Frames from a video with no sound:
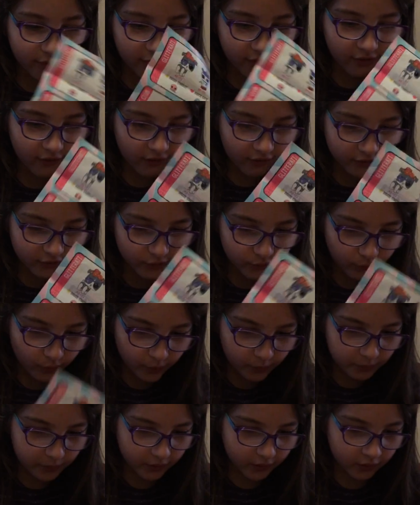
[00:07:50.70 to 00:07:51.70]
it's hard to
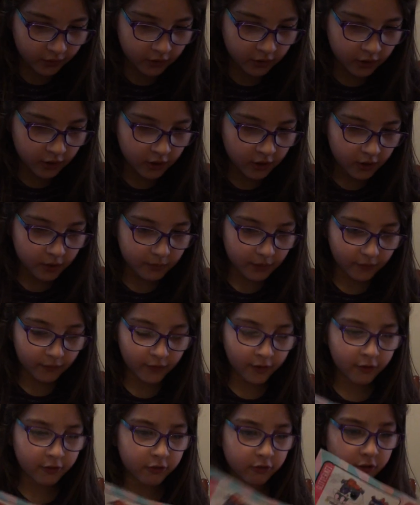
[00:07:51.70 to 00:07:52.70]
open. My
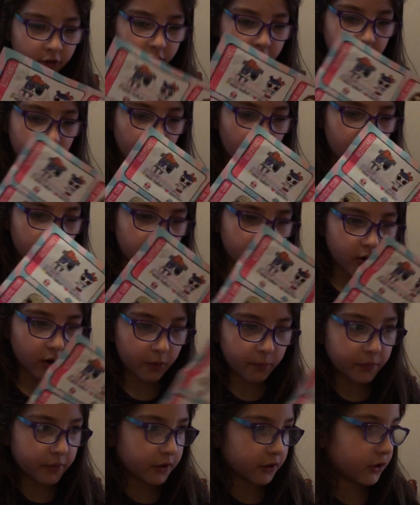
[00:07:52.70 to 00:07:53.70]
fingers are just so
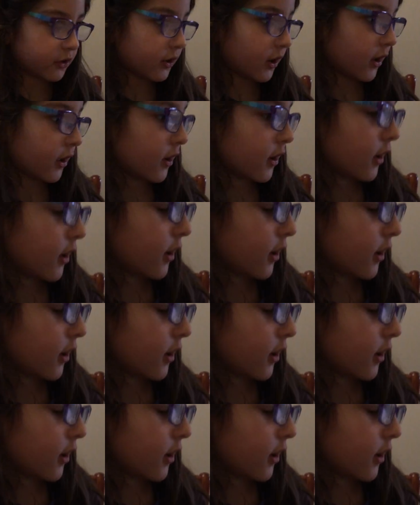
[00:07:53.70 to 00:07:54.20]
clumsy today.